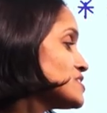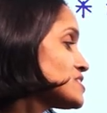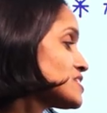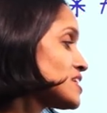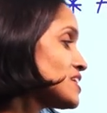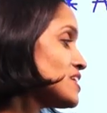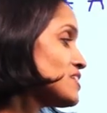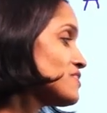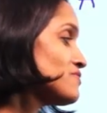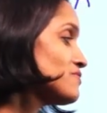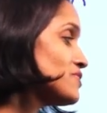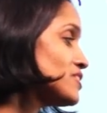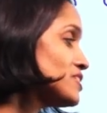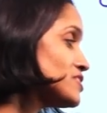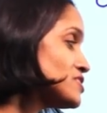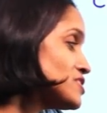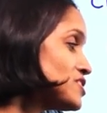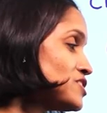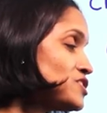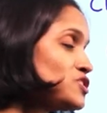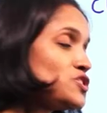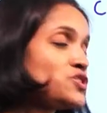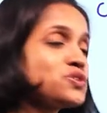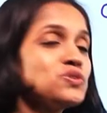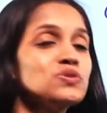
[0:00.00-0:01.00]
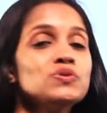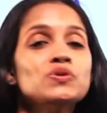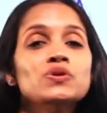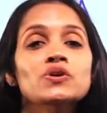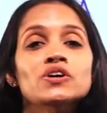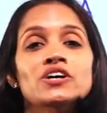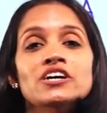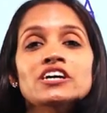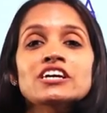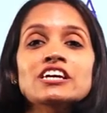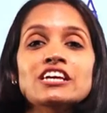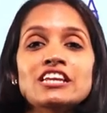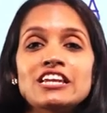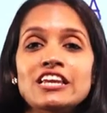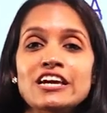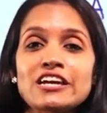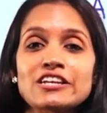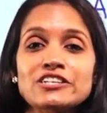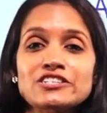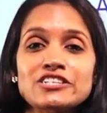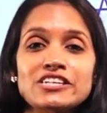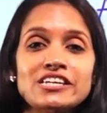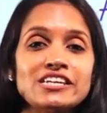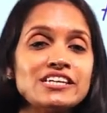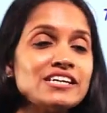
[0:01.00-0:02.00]
is converted to
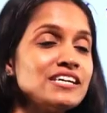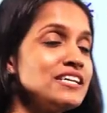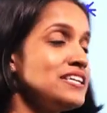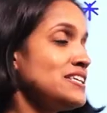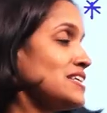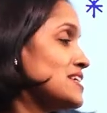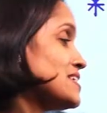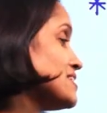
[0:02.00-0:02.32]
electrical